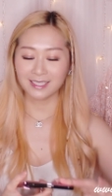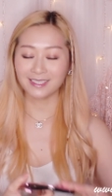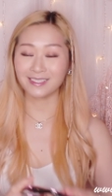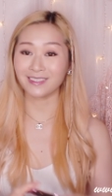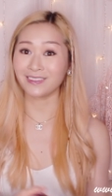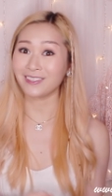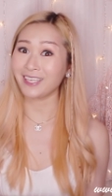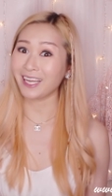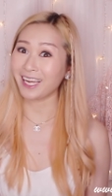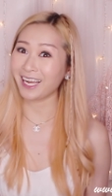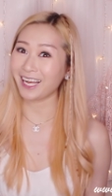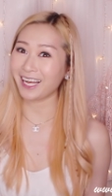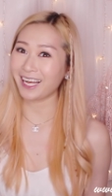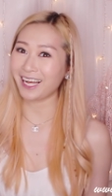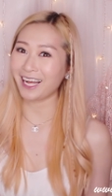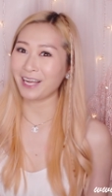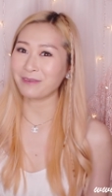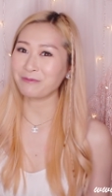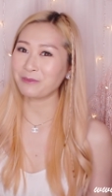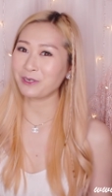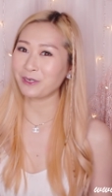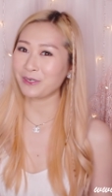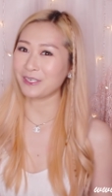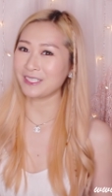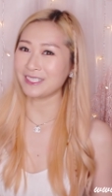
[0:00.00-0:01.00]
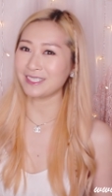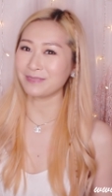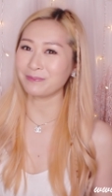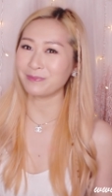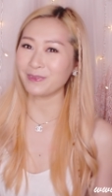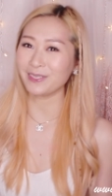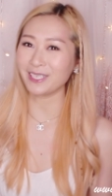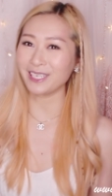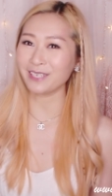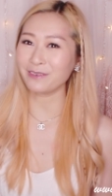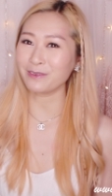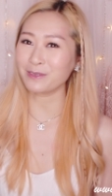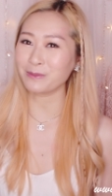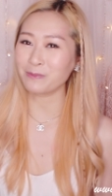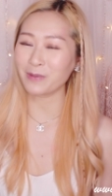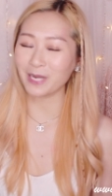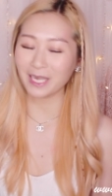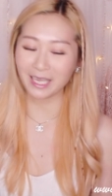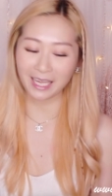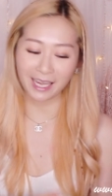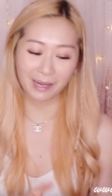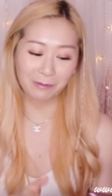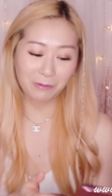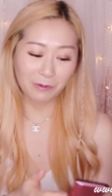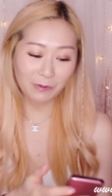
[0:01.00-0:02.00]
So yeah, I'm going to play with my
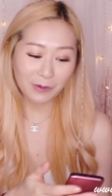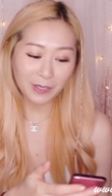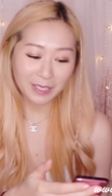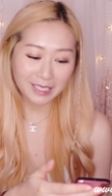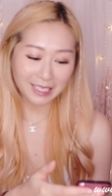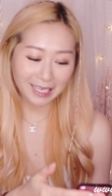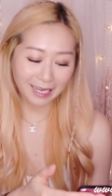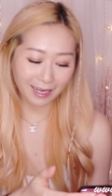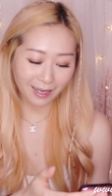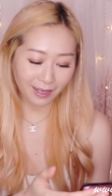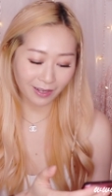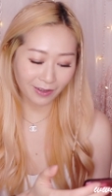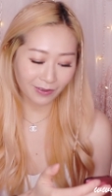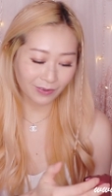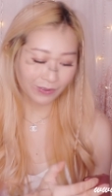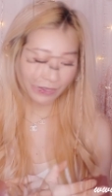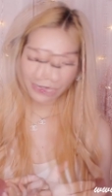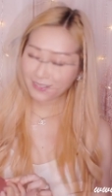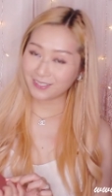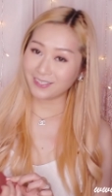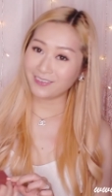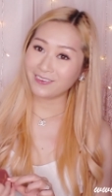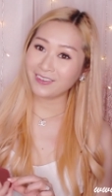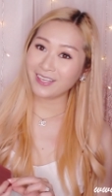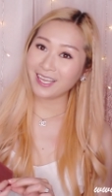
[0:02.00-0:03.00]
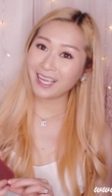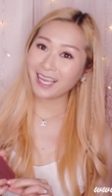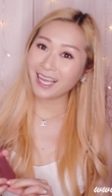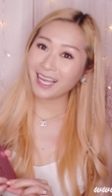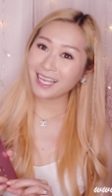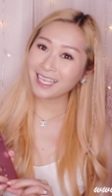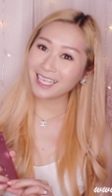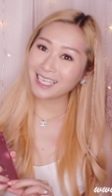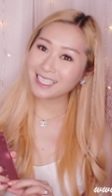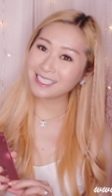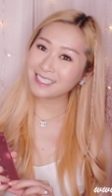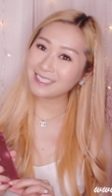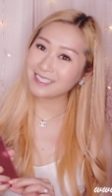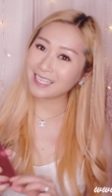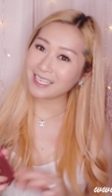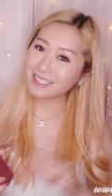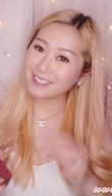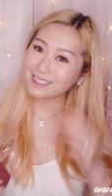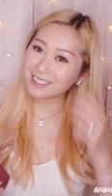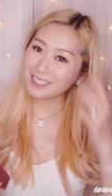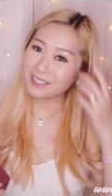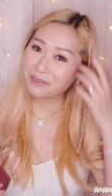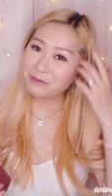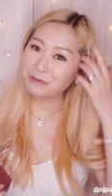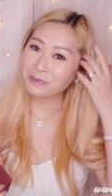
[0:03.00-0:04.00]
camera now. So yeah, I guess
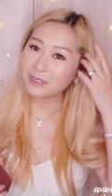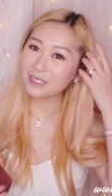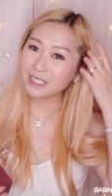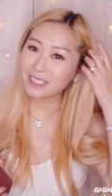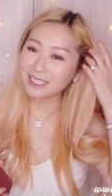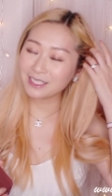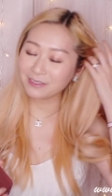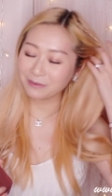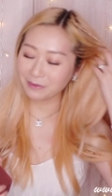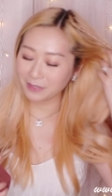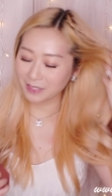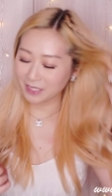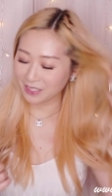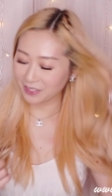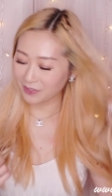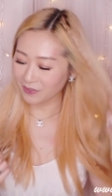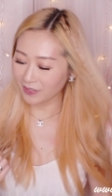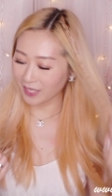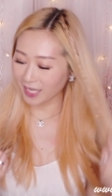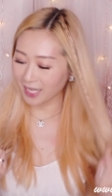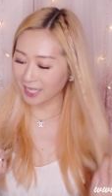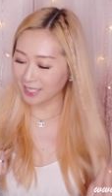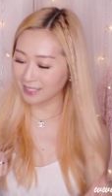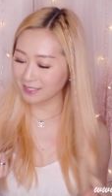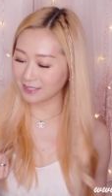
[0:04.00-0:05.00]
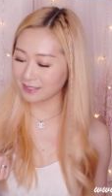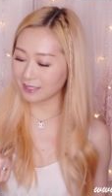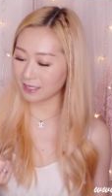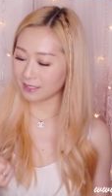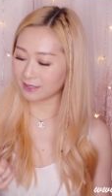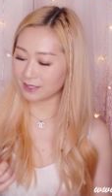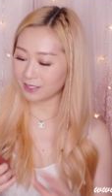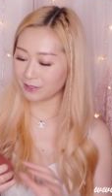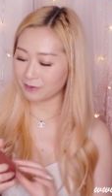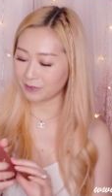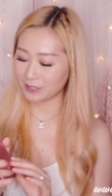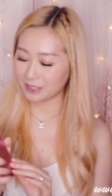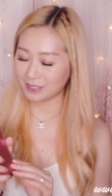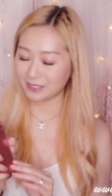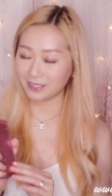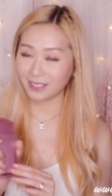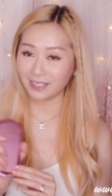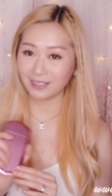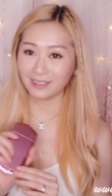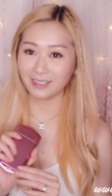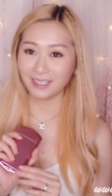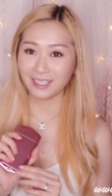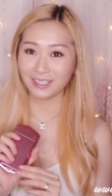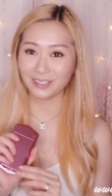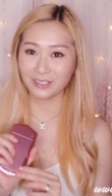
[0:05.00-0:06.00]
that's it for this video, guys. There is
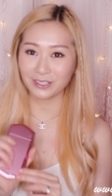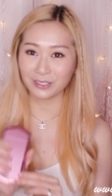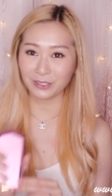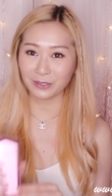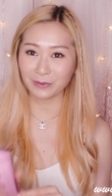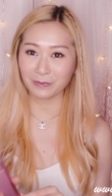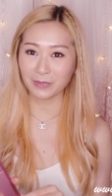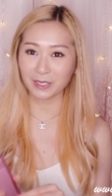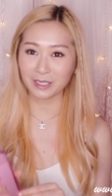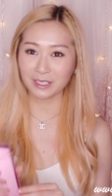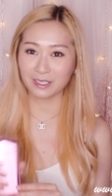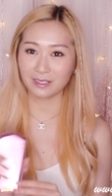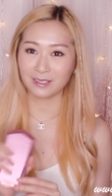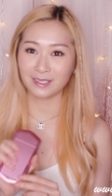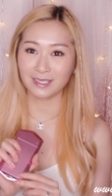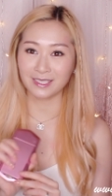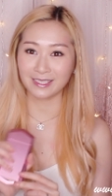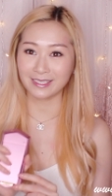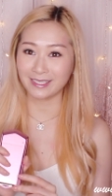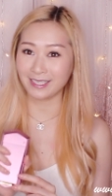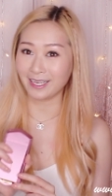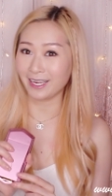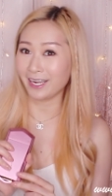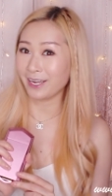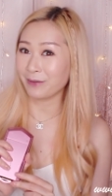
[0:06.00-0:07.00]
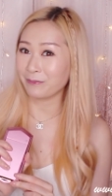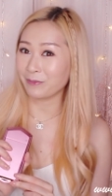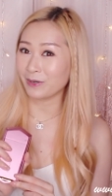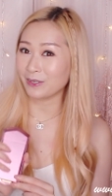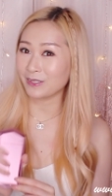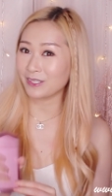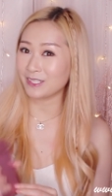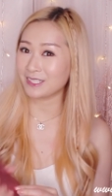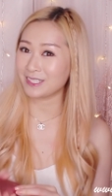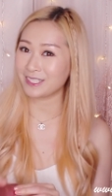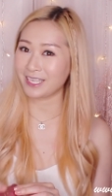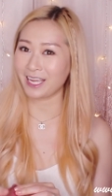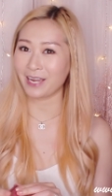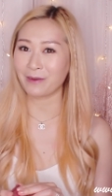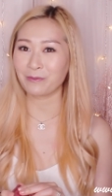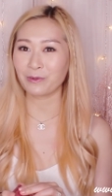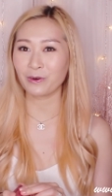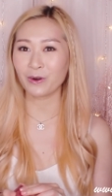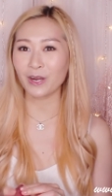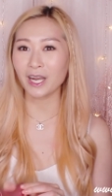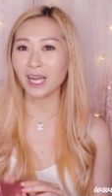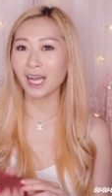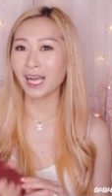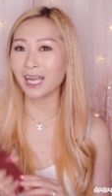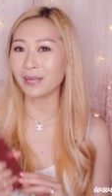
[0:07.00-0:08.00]
nothing too much to say about this
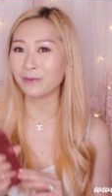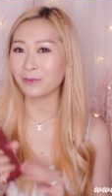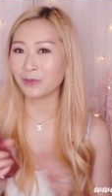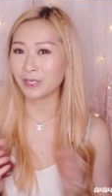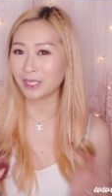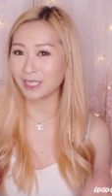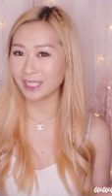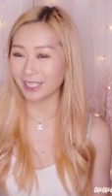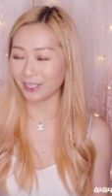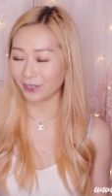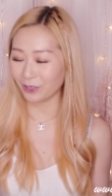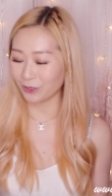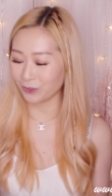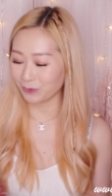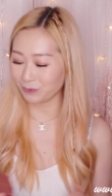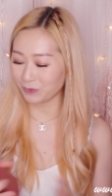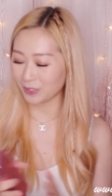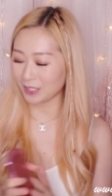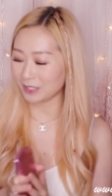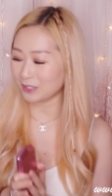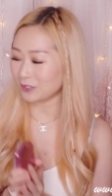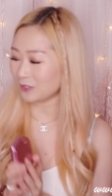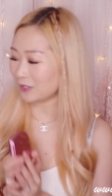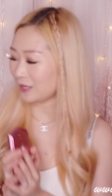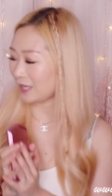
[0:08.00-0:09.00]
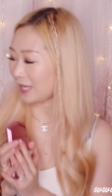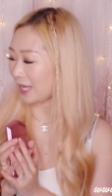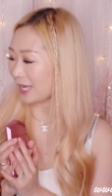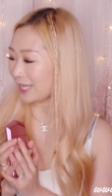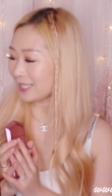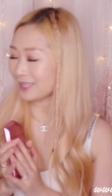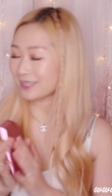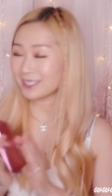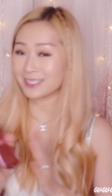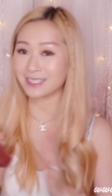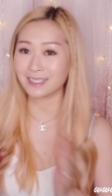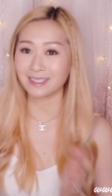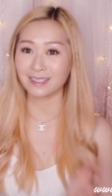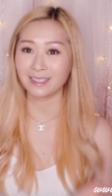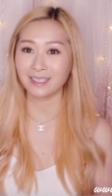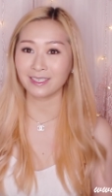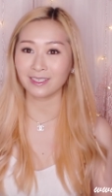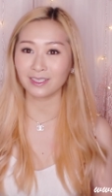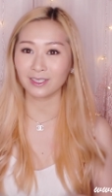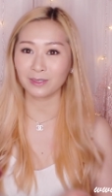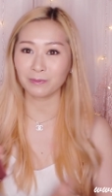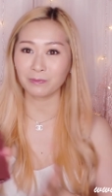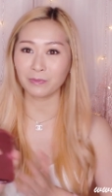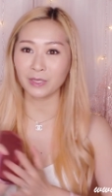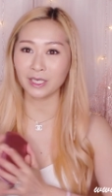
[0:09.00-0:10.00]
camera. I really hope that you like this
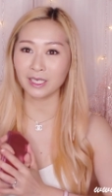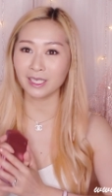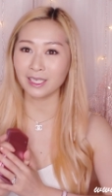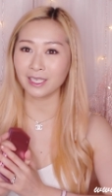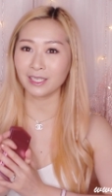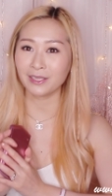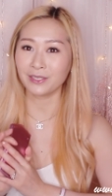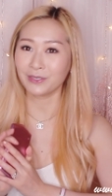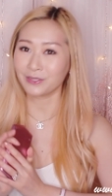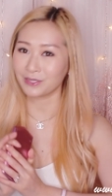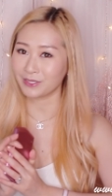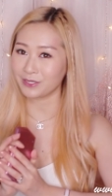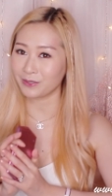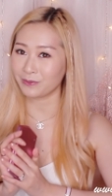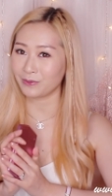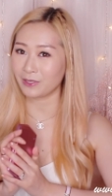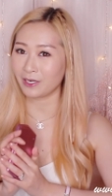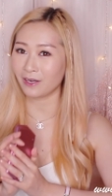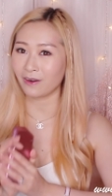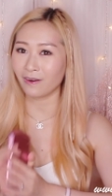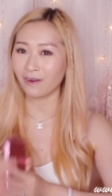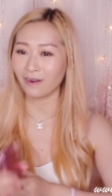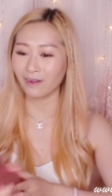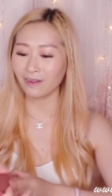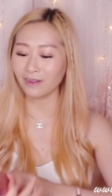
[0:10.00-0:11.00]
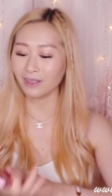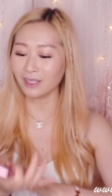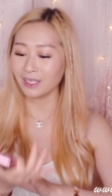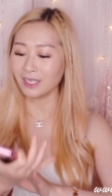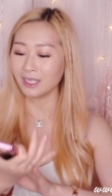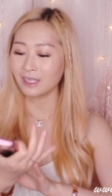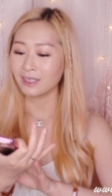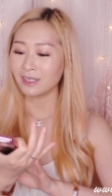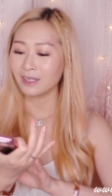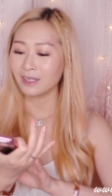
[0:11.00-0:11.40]
little mini luxury haul.